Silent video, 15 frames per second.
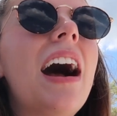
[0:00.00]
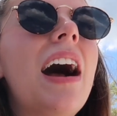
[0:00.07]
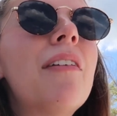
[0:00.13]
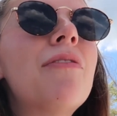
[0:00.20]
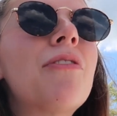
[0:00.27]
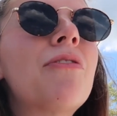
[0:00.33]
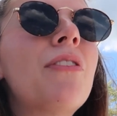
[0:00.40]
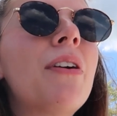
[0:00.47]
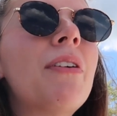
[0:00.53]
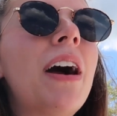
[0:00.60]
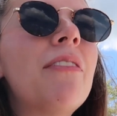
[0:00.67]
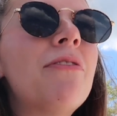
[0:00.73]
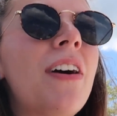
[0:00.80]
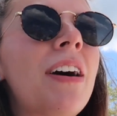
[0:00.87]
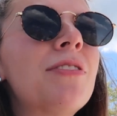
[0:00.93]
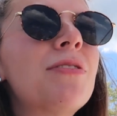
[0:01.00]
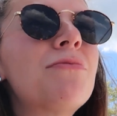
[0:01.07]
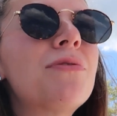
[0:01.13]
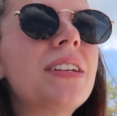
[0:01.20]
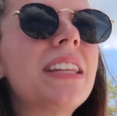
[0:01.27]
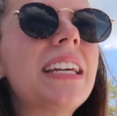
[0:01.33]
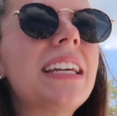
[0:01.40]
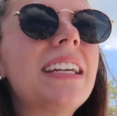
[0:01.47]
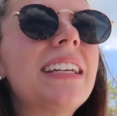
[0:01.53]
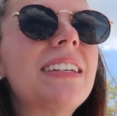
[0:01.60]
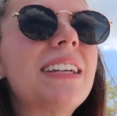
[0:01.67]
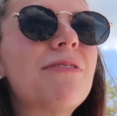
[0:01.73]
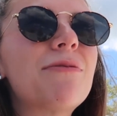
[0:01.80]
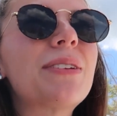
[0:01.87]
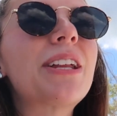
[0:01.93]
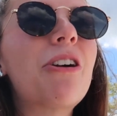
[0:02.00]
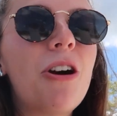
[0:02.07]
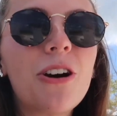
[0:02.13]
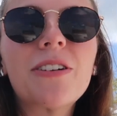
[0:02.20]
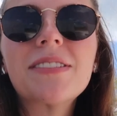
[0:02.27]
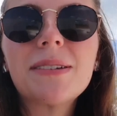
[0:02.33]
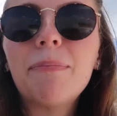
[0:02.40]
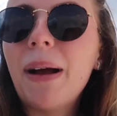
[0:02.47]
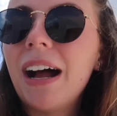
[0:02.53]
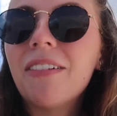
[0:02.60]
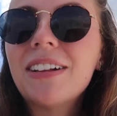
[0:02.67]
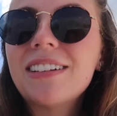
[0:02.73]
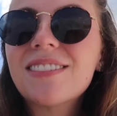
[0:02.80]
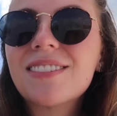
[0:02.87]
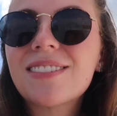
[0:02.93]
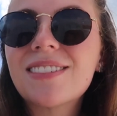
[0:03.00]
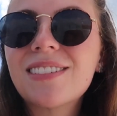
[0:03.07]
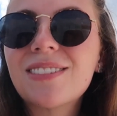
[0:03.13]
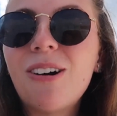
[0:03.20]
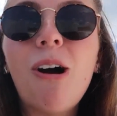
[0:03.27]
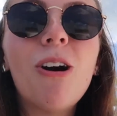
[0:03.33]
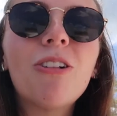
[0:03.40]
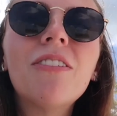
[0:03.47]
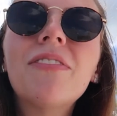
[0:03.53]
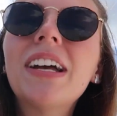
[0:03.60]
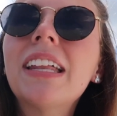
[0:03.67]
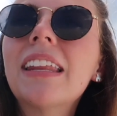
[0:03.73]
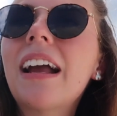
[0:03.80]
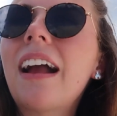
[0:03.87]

I've I've found a really it really hard to balance all of it